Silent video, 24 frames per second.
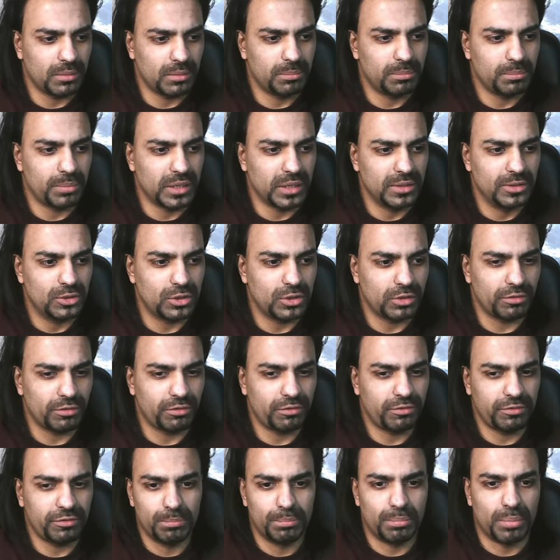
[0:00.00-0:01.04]
bunch
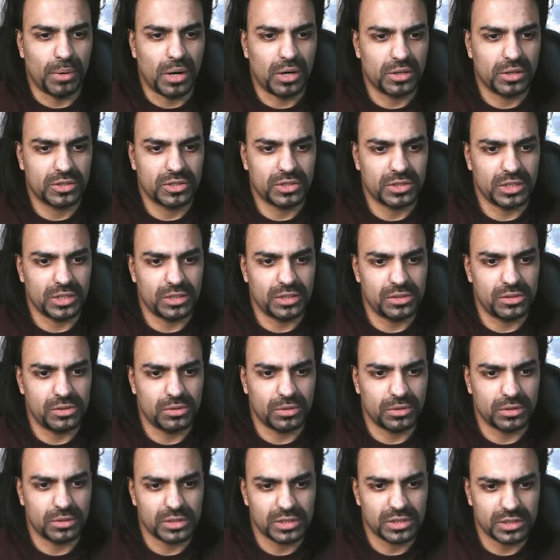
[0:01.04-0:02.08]
of boxes
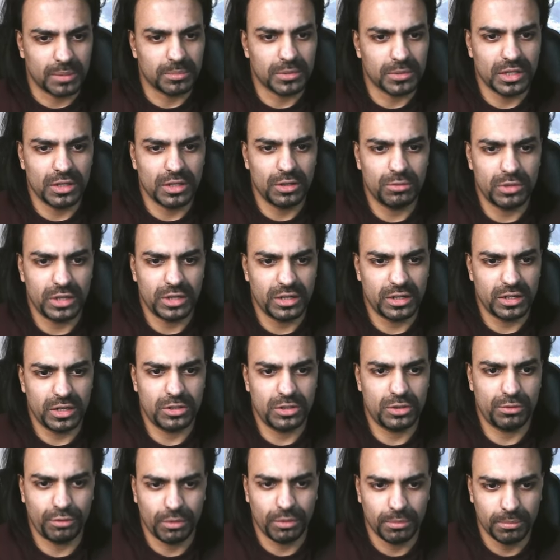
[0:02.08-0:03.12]
or something, you would
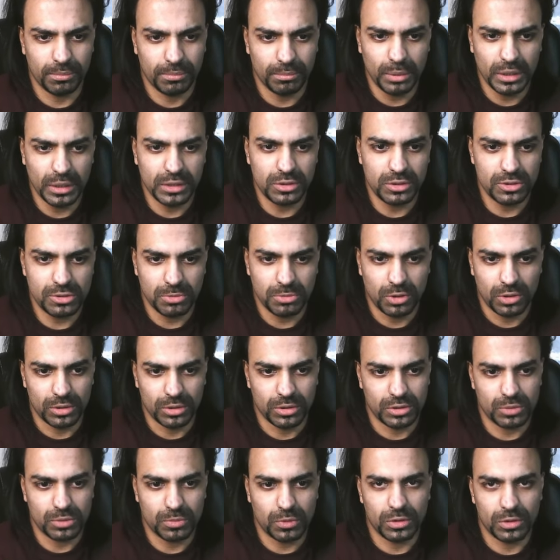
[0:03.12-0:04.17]
arrange from big to small or
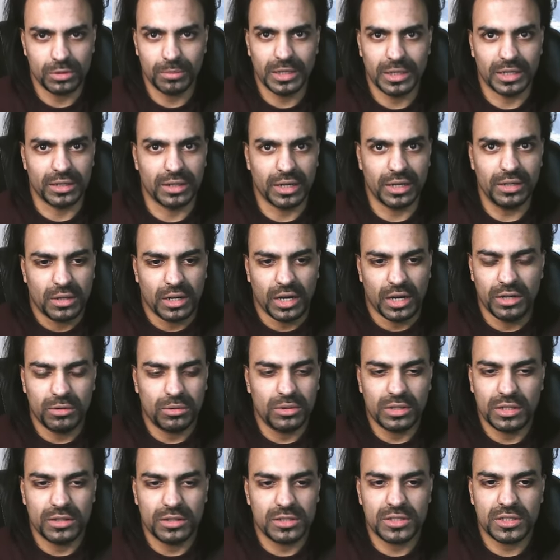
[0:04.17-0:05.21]
small to big, right? I
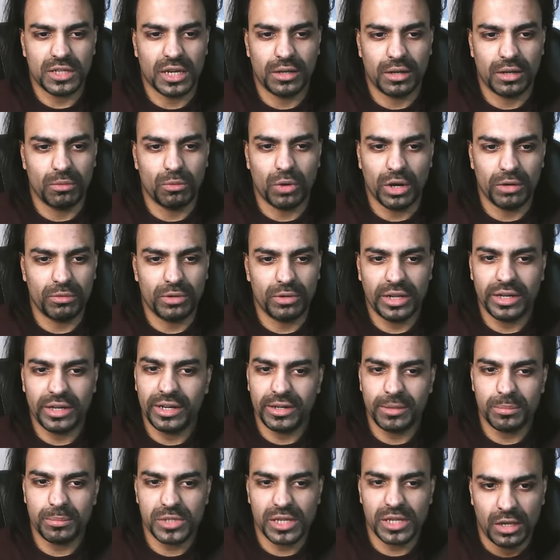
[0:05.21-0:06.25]
don't understand. Why would I
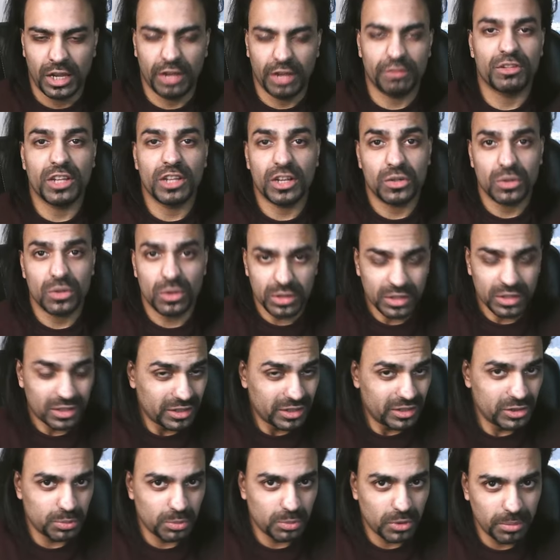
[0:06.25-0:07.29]
get upset? If they're not
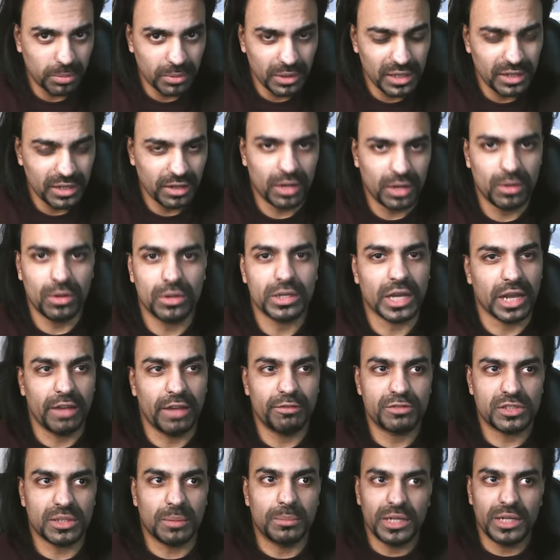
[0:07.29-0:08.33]
arranged properly? Okay,
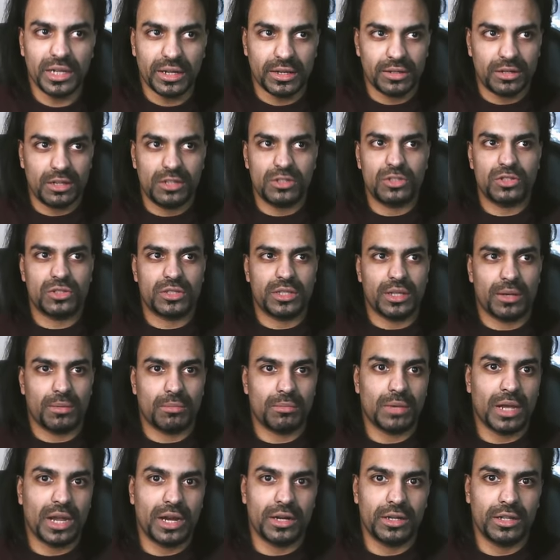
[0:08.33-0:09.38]
if somebody arranges
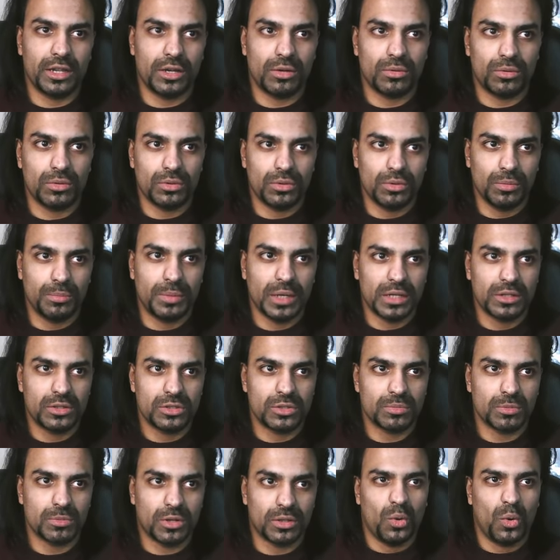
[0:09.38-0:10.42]
them and they don't do big to
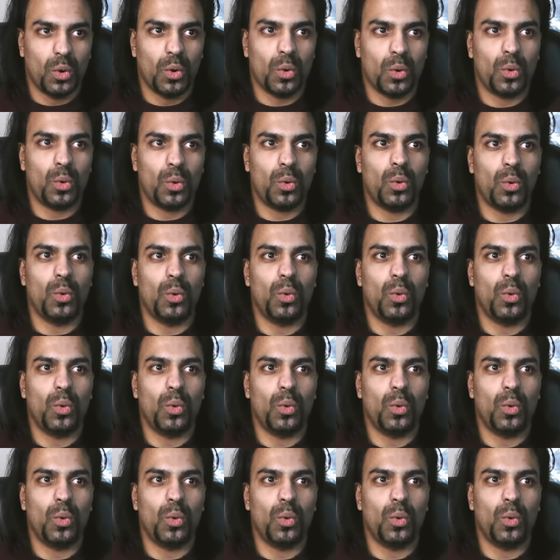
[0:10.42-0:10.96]
small. Oh.